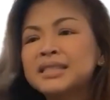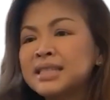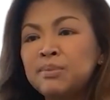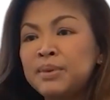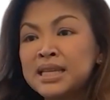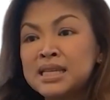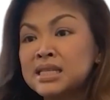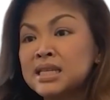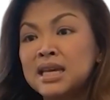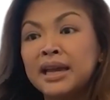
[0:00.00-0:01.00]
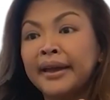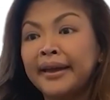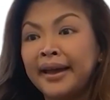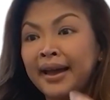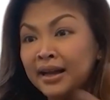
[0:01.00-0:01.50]
CBDC
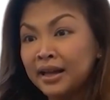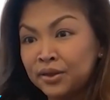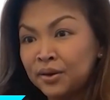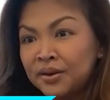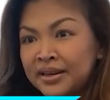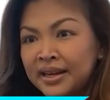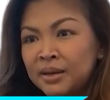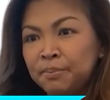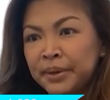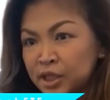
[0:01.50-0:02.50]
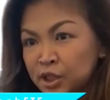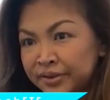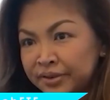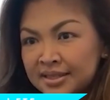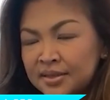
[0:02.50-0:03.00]
hackathon and pitch
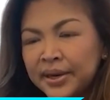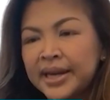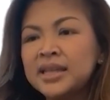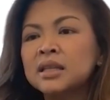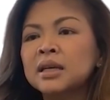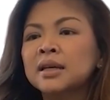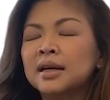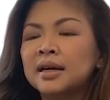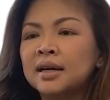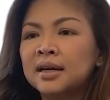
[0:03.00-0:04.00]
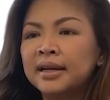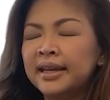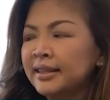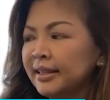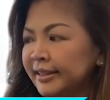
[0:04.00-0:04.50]
fest, right?
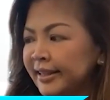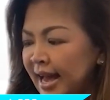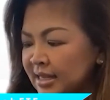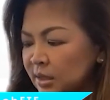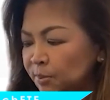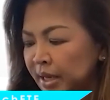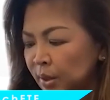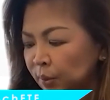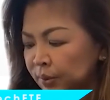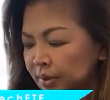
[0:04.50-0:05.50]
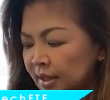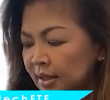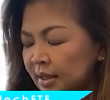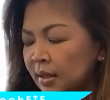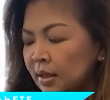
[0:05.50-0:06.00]
In the last BOT
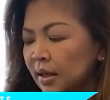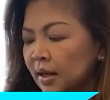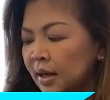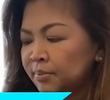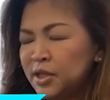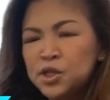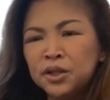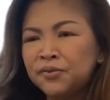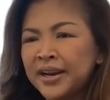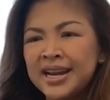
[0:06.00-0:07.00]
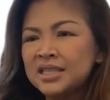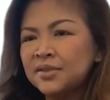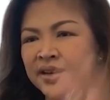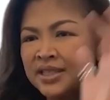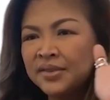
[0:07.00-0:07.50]
Digital
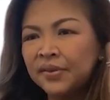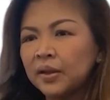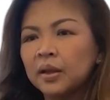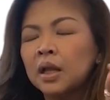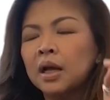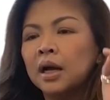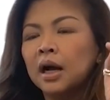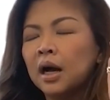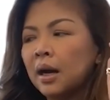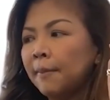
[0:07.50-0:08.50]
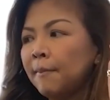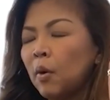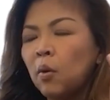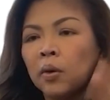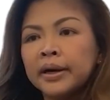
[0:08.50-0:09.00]
Finance Festival,
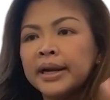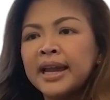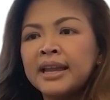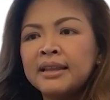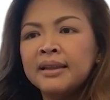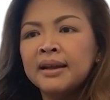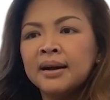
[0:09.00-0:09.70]
or in